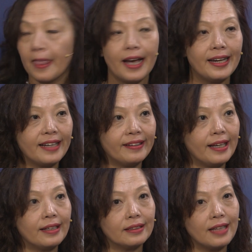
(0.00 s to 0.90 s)
And I
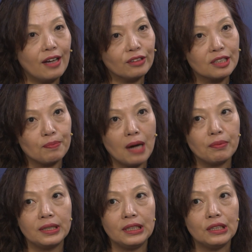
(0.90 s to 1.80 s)
think now there's
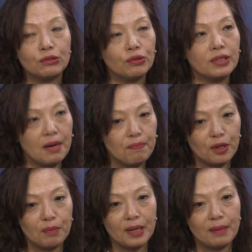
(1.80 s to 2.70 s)
probably equal
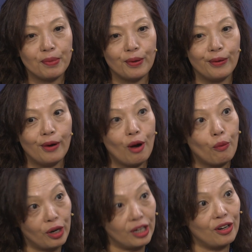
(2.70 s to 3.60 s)
number of people
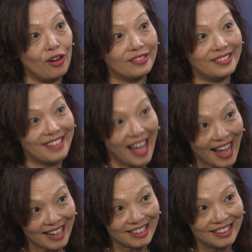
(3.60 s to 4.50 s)
working on
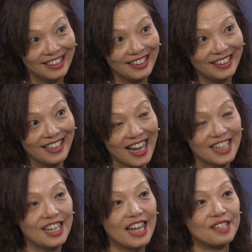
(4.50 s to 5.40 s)
that
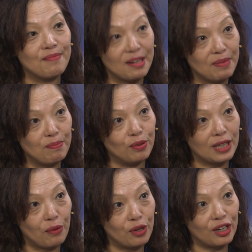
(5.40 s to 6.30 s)
as many people
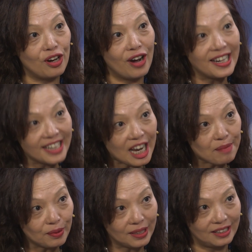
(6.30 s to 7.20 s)
that are working on
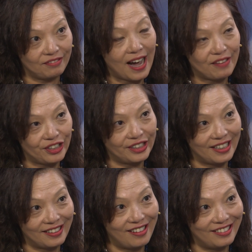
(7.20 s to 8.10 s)
enabling the 5G
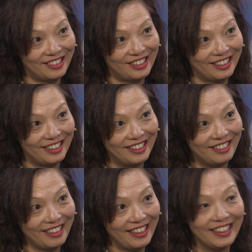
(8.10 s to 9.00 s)
technology,
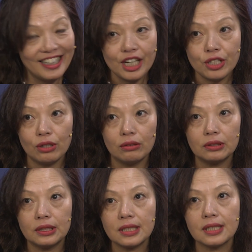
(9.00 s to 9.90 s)
right?
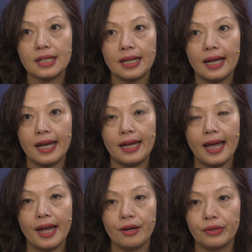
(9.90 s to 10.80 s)
So this is a
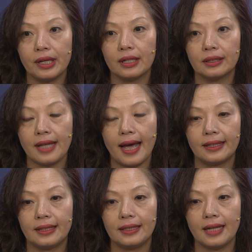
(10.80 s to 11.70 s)
area
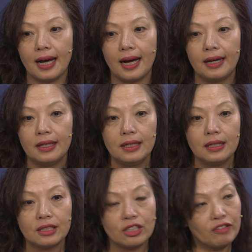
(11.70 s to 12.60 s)
that the
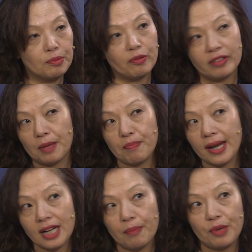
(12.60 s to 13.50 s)
service provider
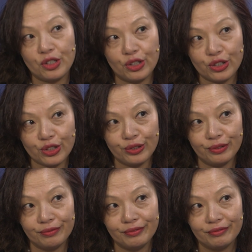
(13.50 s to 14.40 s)
may not be used
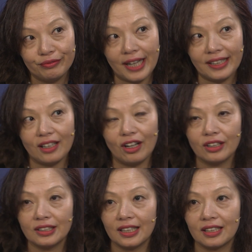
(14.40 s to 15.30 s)
to, right? They
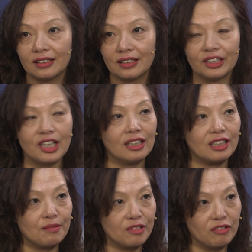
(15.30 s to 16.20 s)
are the
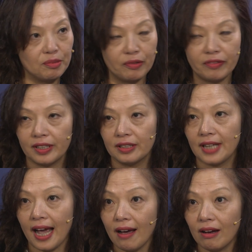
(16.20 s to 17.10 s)
telecom service provider
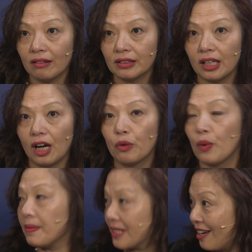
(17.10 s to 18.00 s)
now, they are a
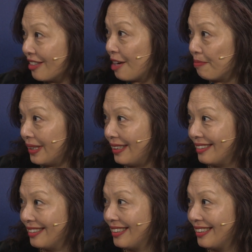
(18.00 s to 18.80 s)
web scale company.